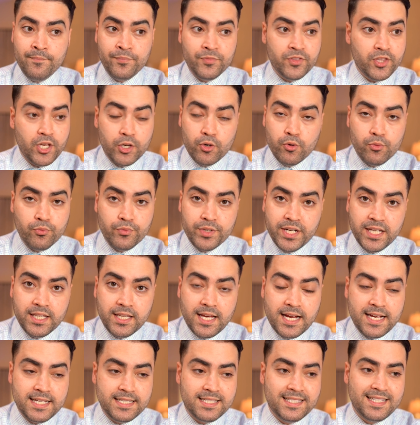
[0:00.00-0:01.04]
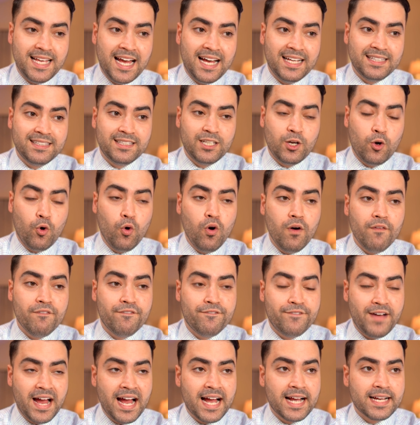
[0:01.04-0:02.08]
they don't realize that the whole
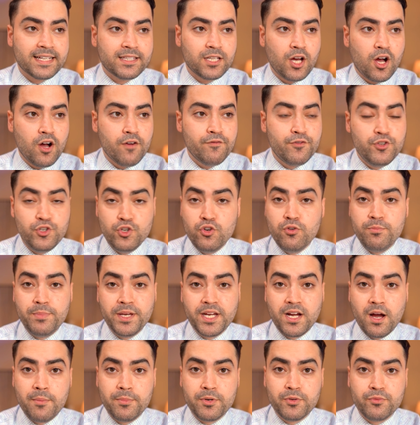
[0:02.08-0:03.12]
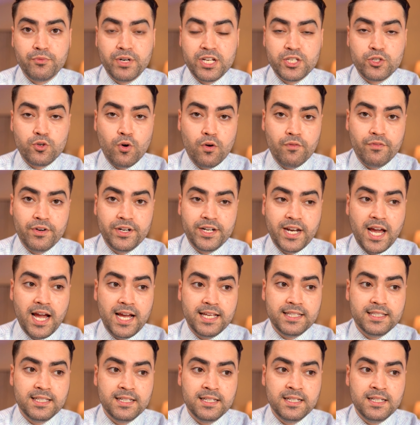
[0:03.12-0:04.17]
fact of you becoming rich overnight
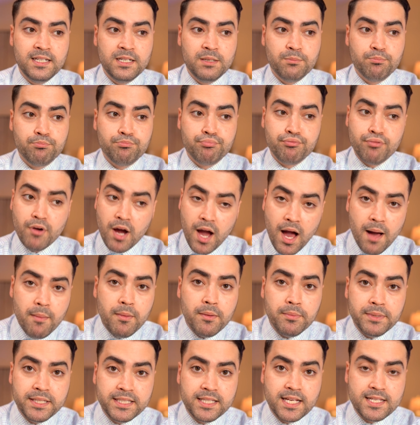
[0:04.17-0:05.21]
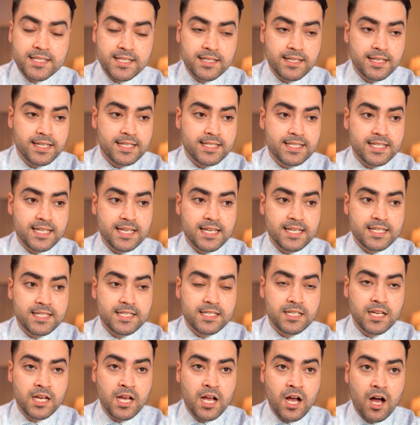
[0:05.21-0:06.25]
probably doesn't exist
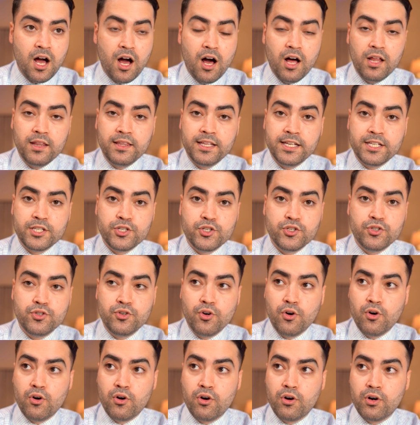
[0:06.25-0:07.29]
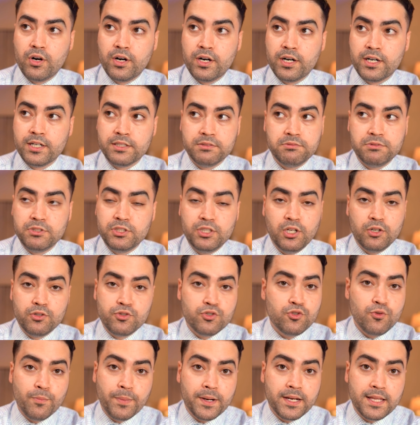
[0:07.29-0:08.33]
unless you're,
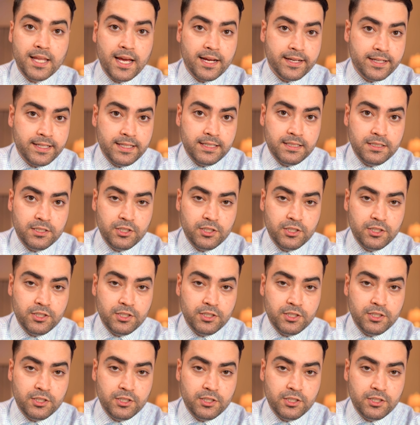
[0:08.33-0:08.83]
super lucky.